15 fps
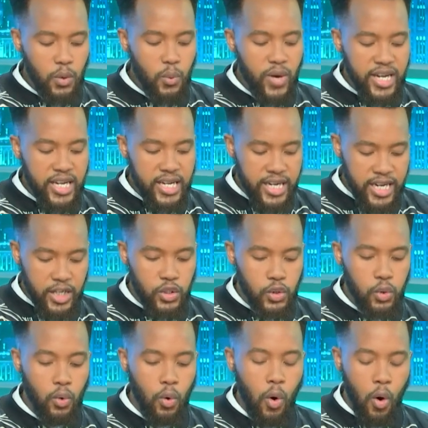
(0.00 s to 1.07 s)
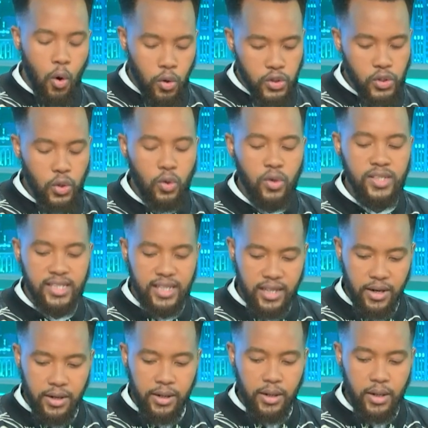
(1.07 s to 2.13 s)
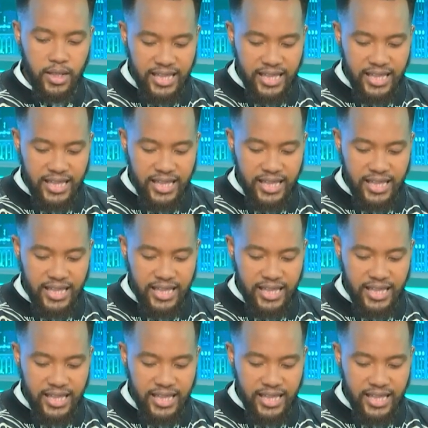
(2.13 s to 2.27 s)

we need to also consider